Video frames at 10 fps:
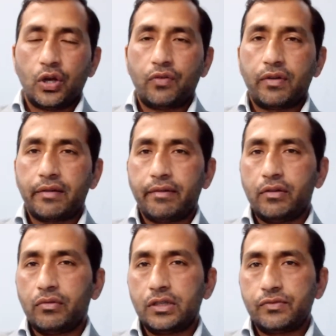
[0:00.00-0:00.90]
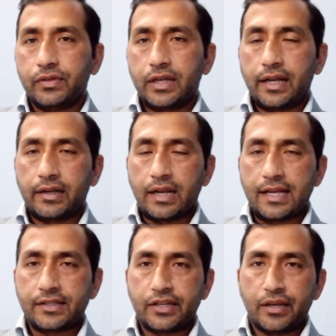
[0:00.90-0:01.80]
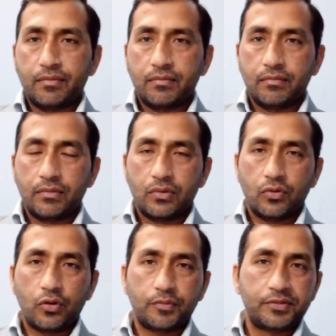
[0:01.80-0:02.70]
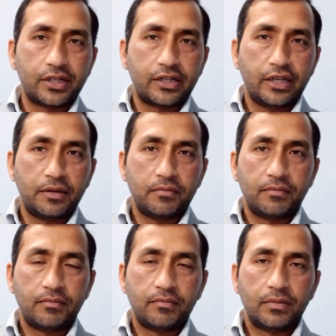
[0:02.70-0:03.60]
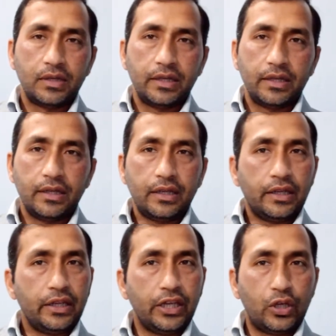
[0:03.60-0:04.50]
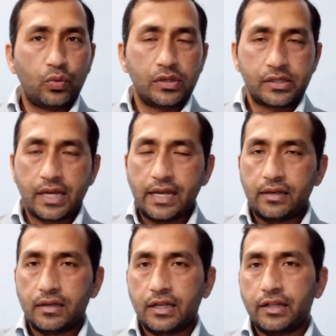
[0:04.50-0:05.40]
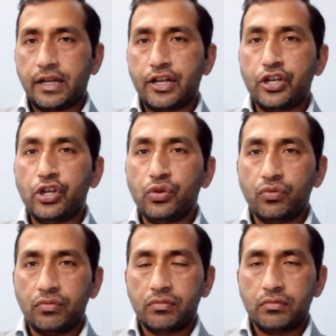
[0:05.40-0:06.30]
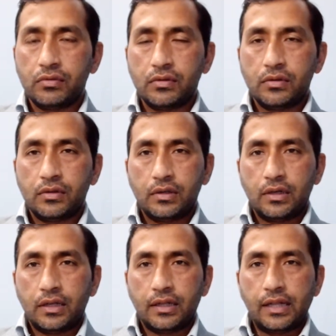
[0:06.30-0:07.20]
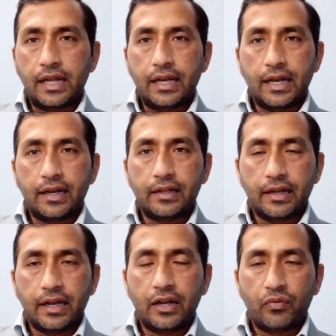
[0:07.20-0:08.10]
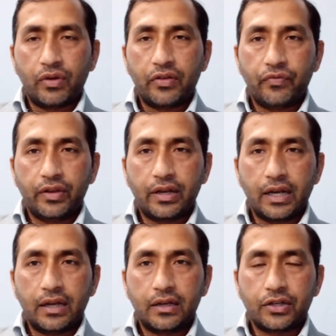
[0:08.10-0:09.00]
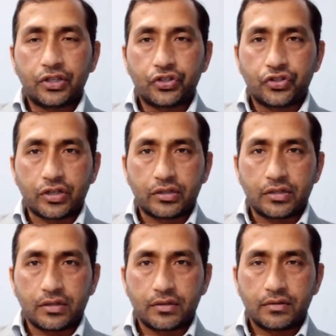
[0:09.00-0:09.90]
what we do is we write class name, object name, equal sign, and then new. Then at the end, what we write? Constructor.